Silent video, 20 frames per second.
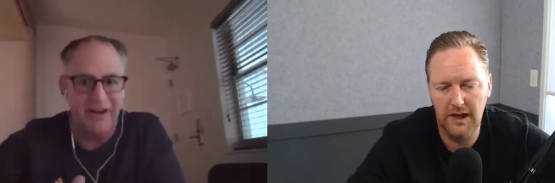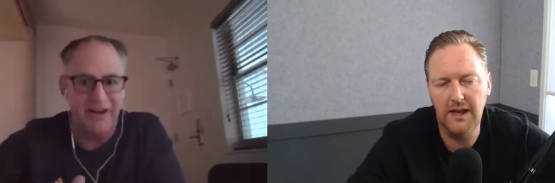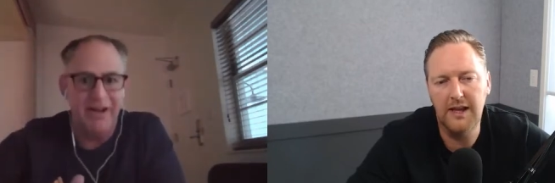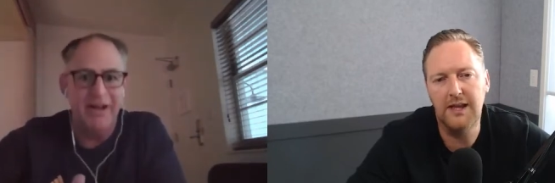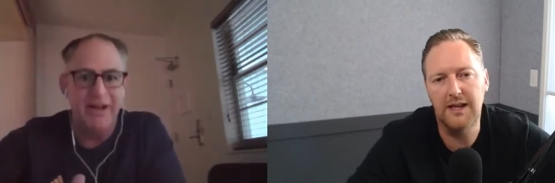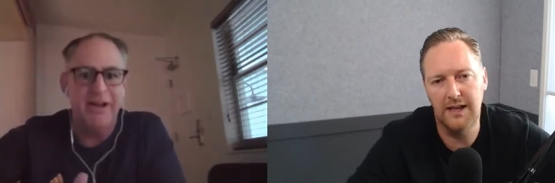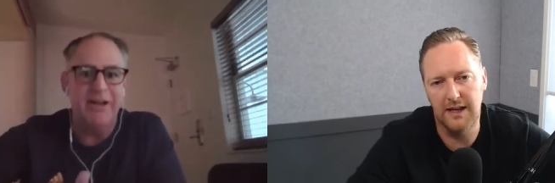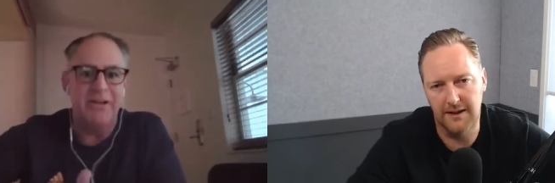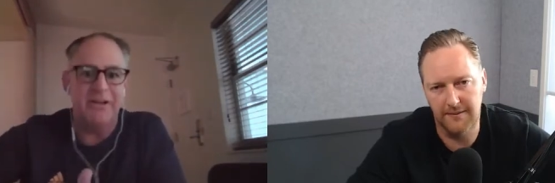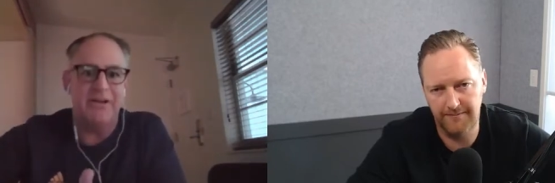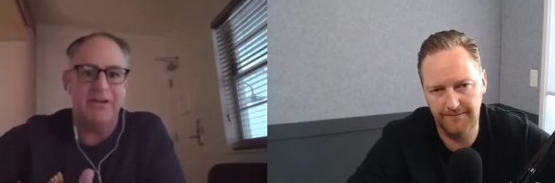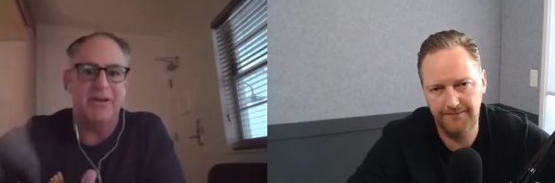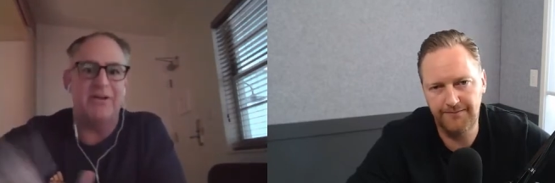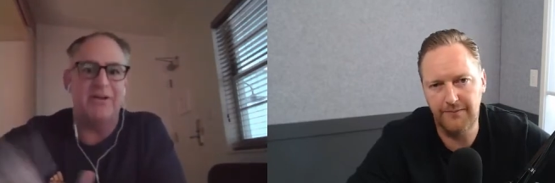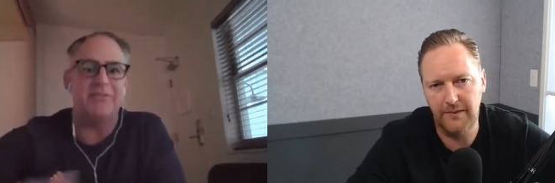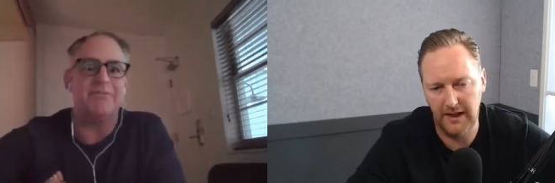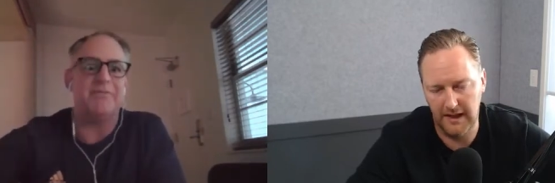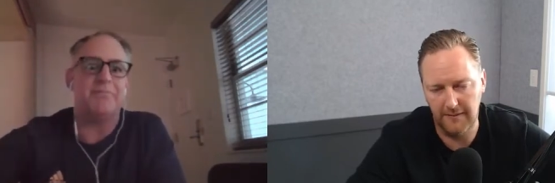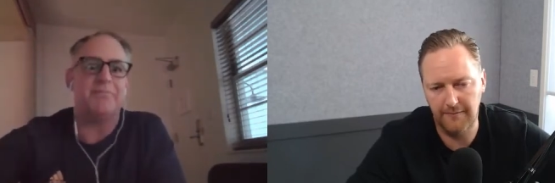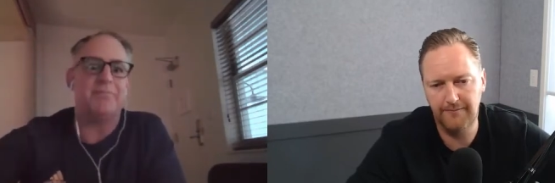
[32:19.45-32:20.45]
Speaker 1: Yeah, you
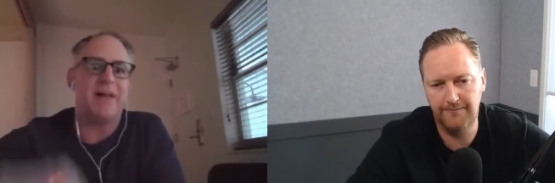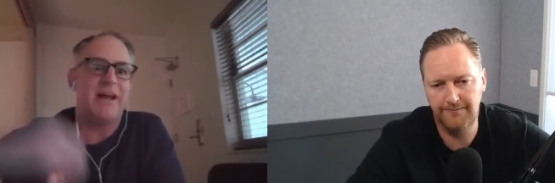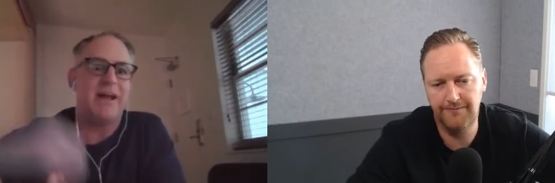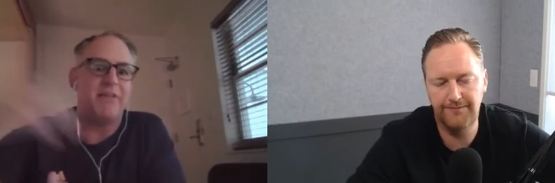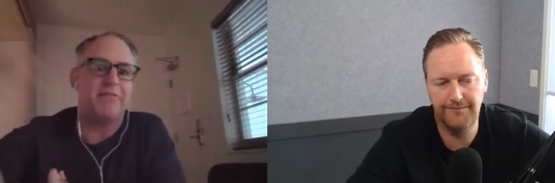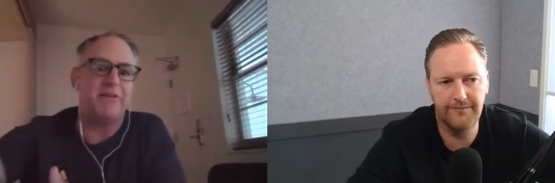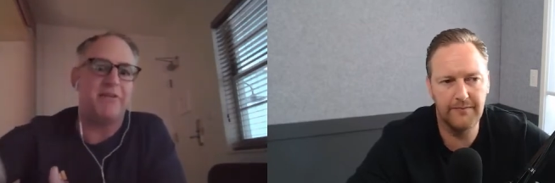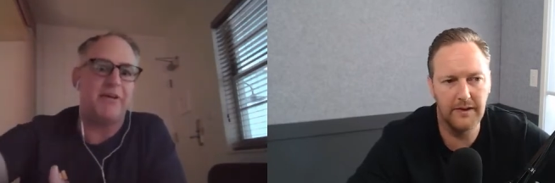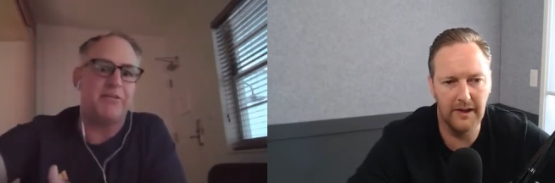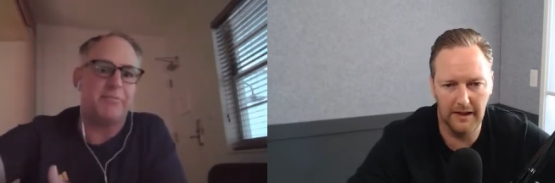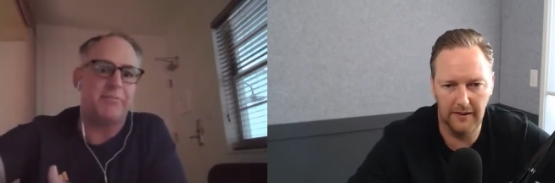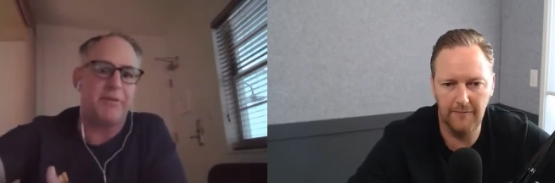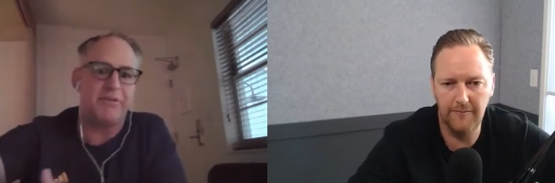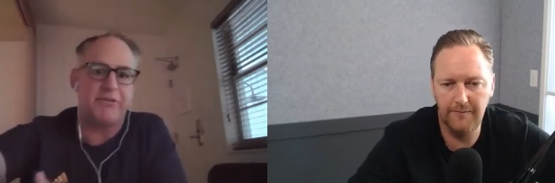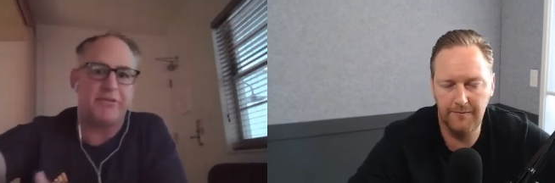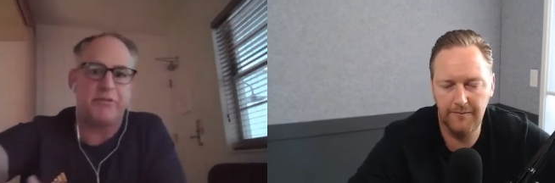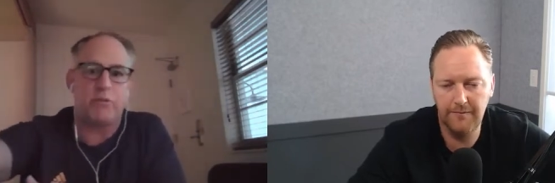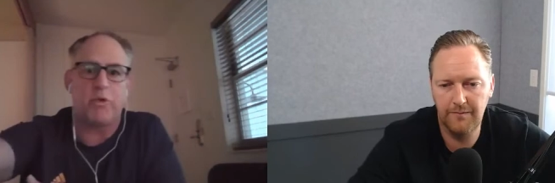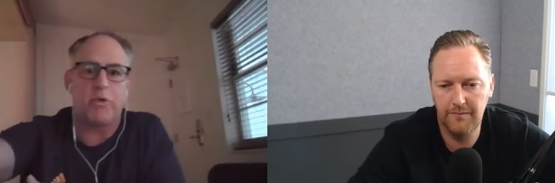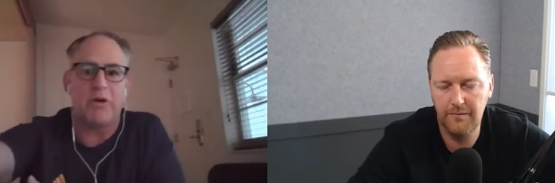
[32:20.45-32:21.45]
know, Planet Fitness yeah. spends
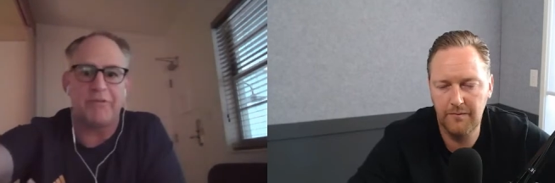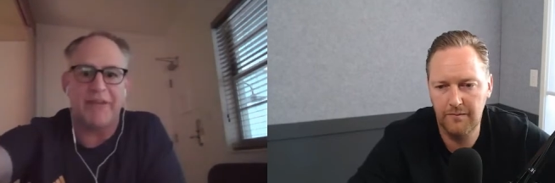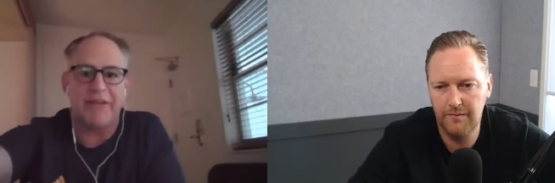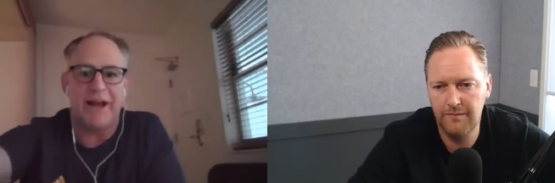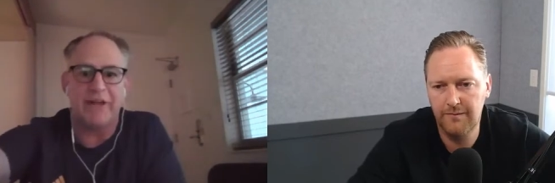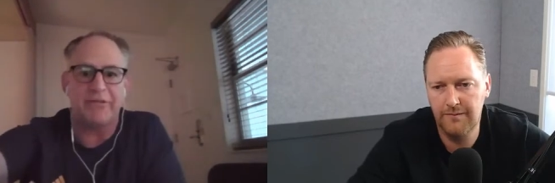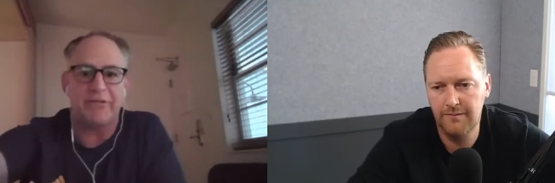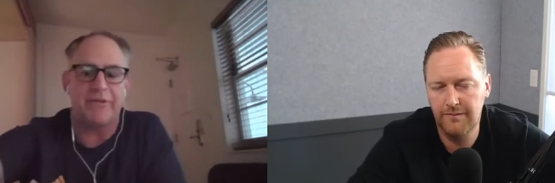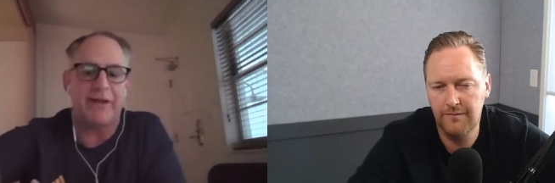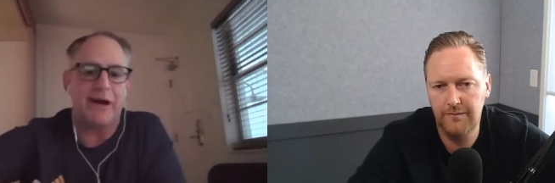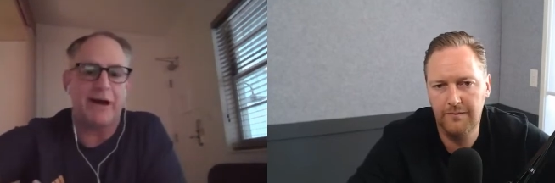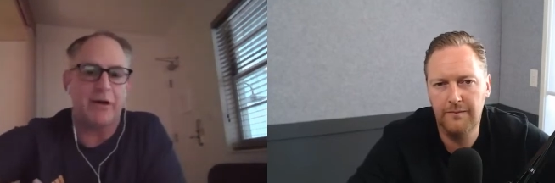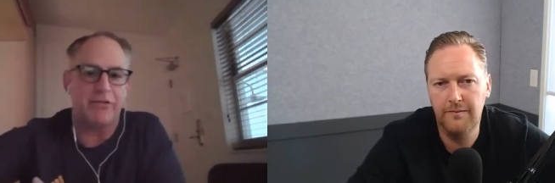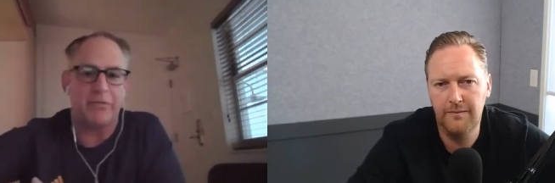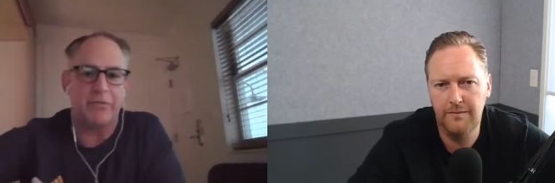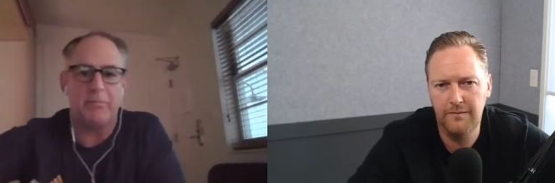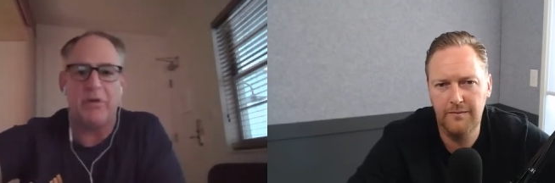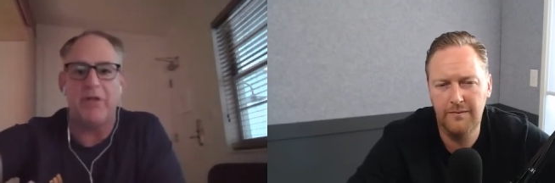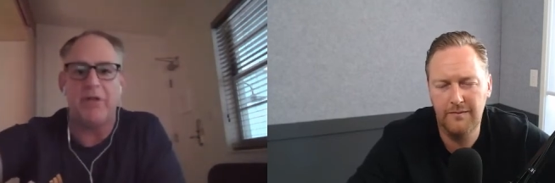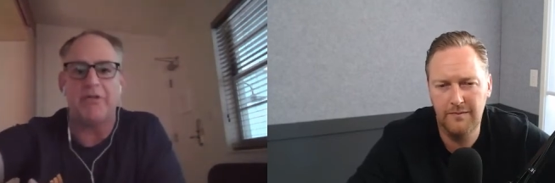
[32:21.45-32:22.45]
twelve thousand
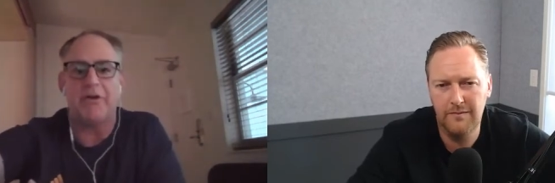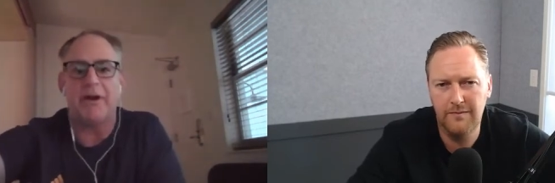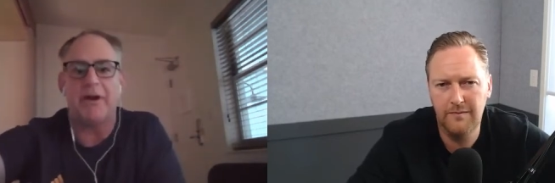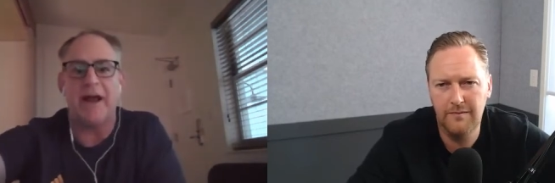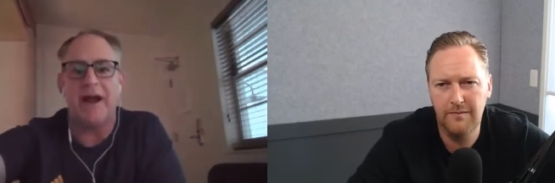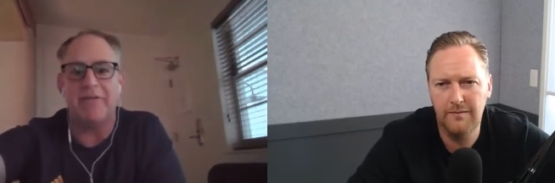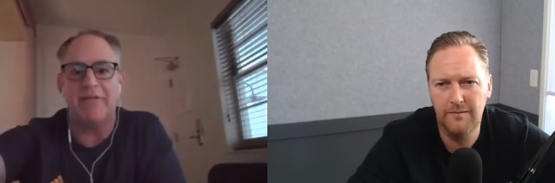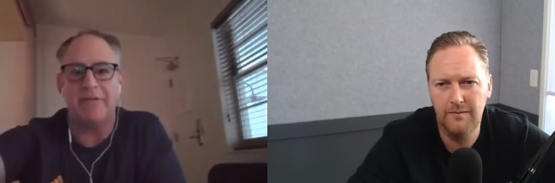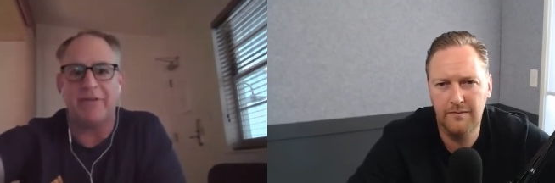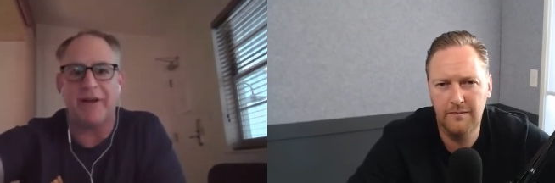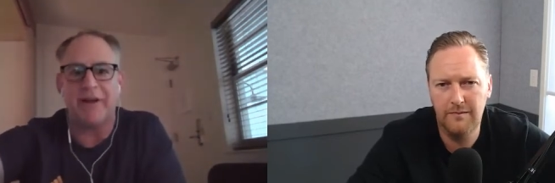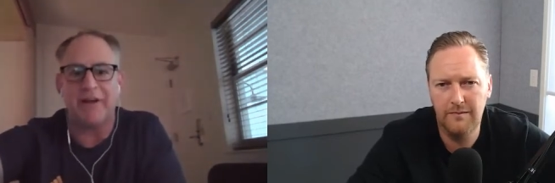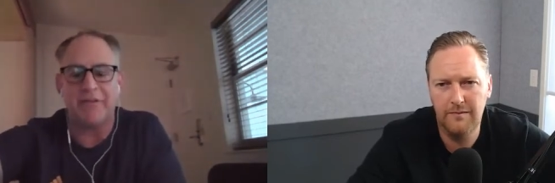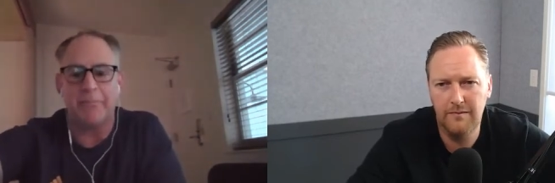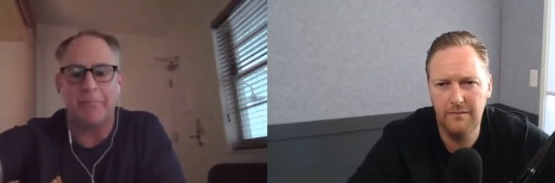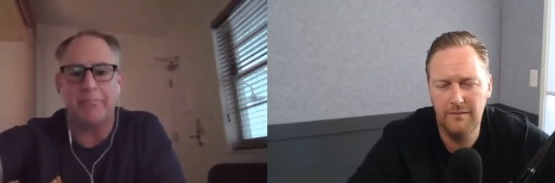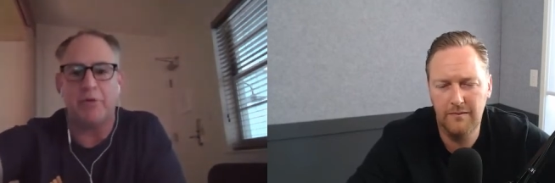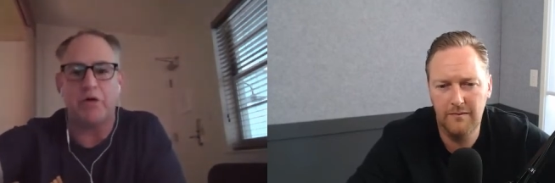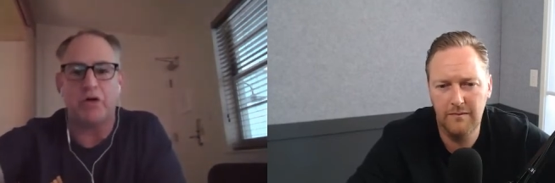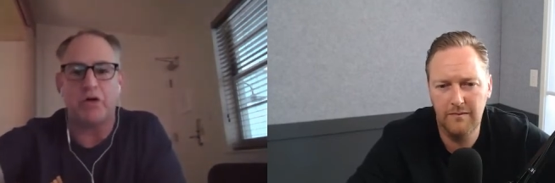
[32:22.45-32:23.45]
dollars a month on
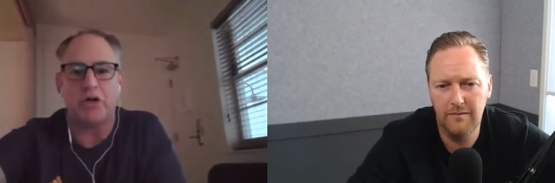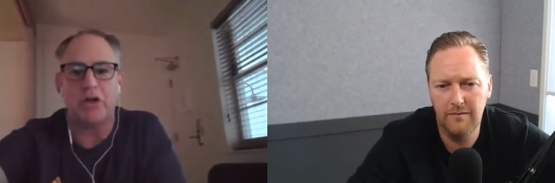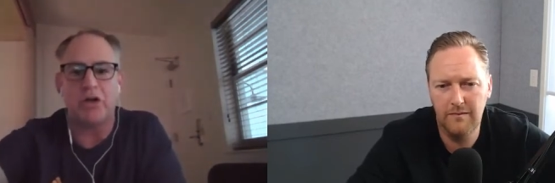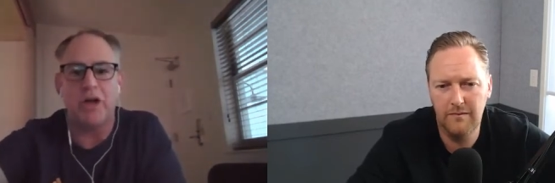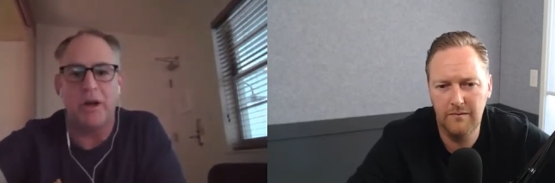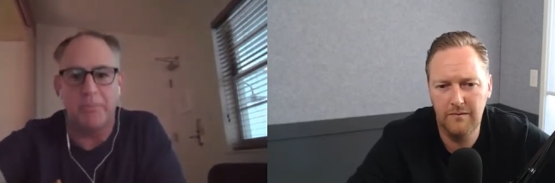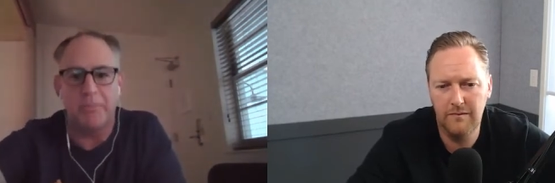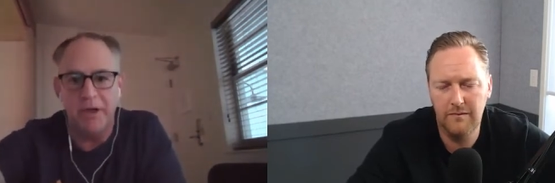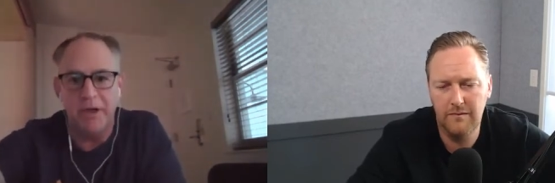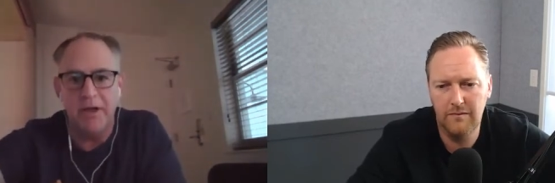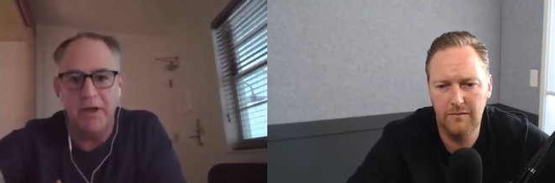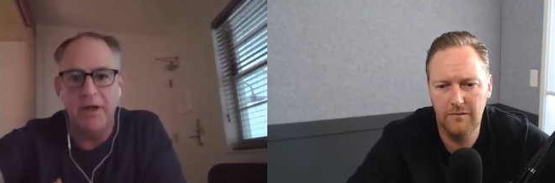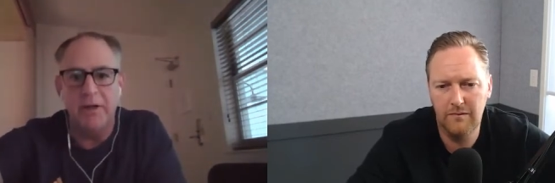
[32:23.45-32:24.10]
advertising per club